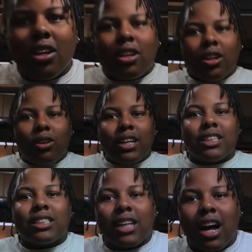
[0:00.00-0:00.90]
No, that's a
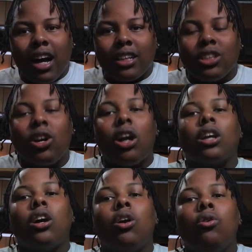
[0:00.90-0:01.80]
sign. Y'all
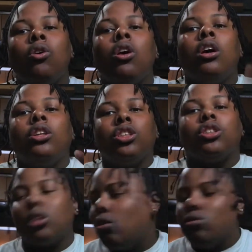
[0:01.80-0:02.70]
to go,
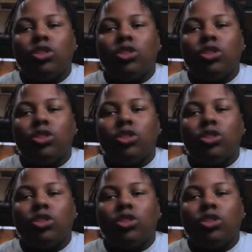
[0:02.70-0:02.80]
just go,